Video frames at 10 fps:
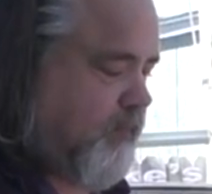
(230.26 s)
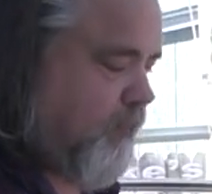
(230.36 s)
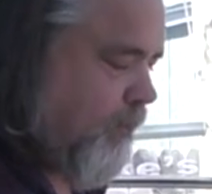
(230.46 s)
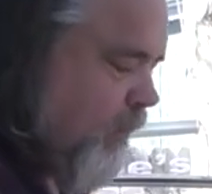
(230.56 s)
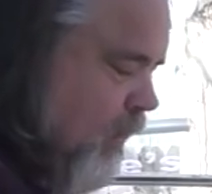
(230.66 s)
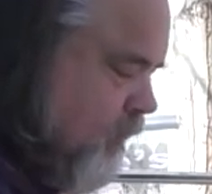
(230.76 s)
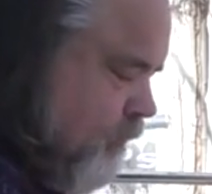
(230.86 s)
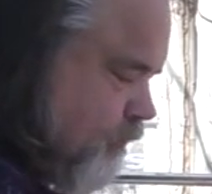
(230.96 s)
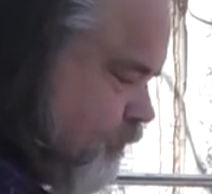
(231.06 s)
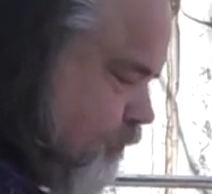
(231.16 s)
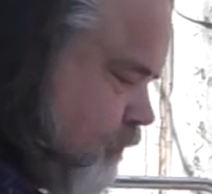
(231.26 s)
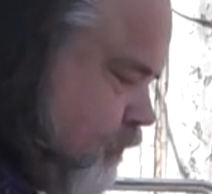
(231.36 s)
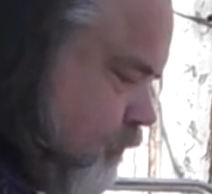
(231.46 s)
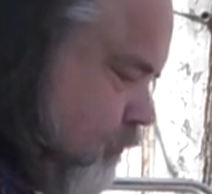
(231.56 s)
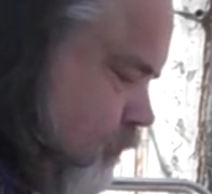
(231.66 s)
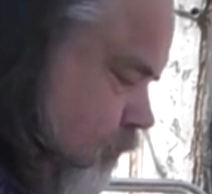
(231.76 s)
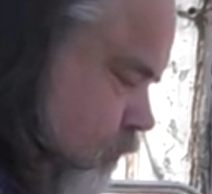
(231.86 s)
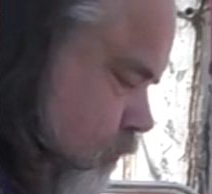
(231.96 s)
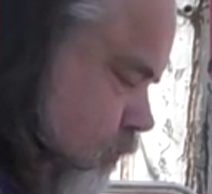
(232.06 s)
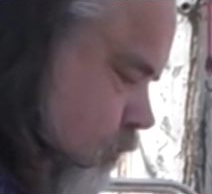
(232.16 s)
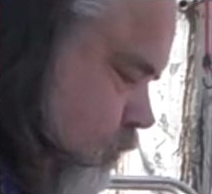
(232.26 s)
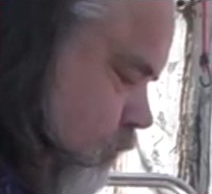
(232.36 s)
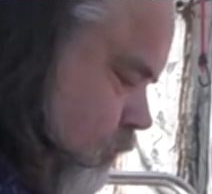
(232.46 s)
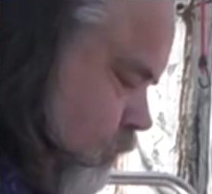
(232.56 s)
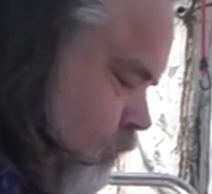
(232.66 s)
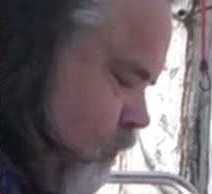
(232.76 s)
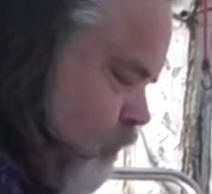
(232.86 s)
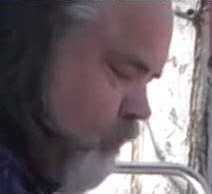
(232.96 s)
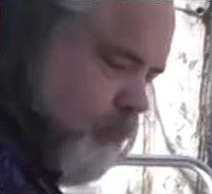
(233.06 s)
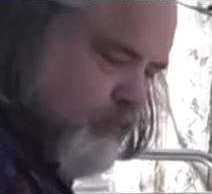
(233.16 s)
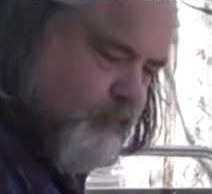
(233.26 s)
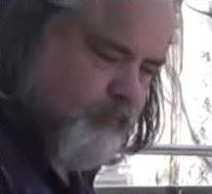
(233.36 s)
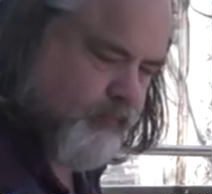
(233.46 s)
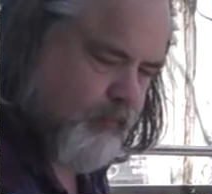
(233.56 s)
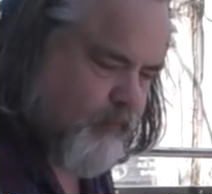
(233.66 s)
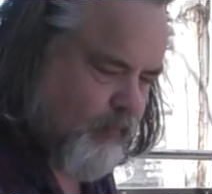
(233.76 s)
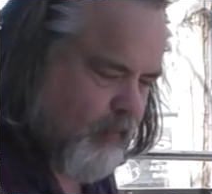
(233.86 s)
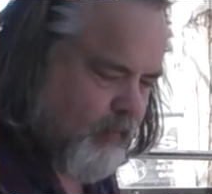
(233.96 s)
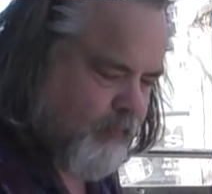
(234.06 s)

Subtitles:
(no one is talking)